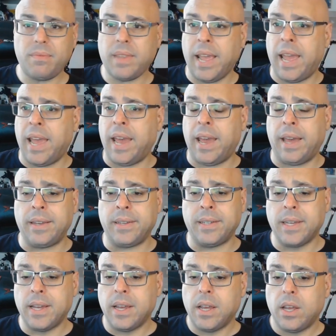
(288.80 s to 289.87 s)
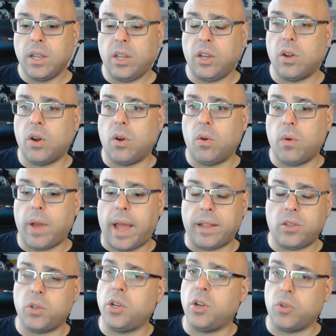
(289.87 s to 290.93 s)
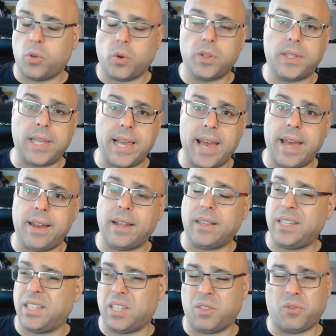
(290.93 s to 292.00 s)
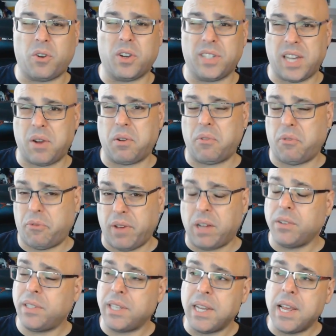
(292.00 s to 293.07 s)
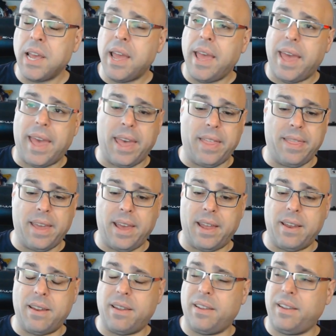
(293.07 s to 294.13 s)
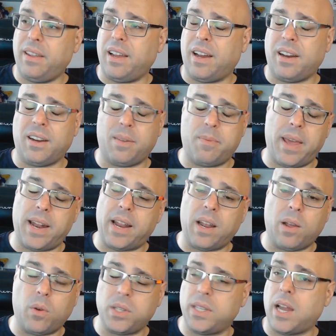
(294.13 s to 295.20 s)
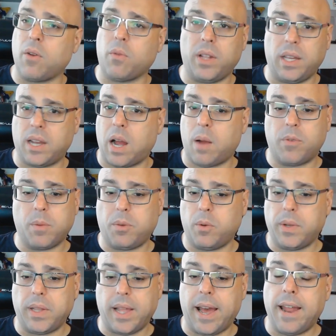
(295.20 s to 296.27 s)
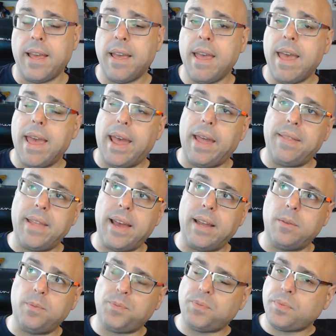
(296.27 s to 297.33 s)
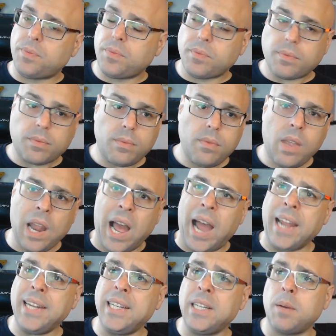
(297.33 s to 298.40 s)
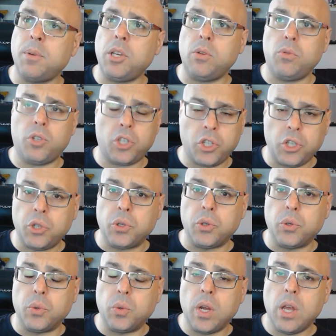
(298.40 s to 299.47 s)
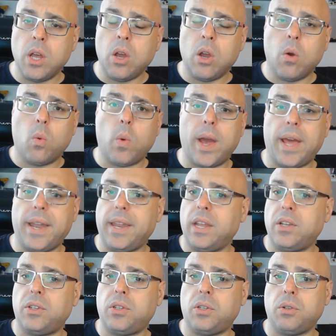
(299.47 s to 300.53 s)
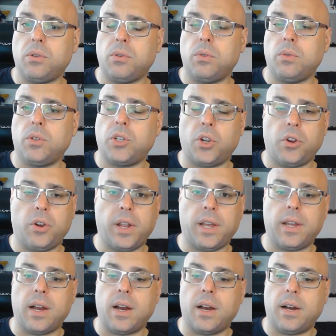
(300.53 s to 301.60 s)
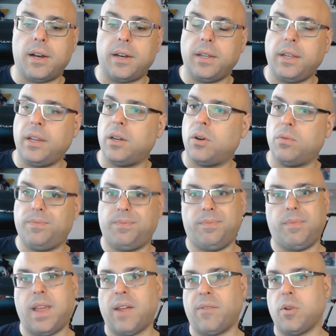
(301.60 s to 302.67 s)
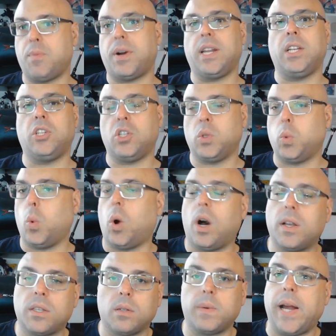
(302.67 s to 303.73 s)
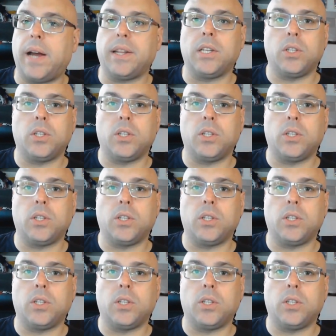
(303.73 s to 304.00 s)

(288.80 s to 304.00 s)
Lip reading: And, towards the end, at least as far as how it felt. And then, I was not really comfortable with that. And then IDW 2 went into turning, everybody just walks around and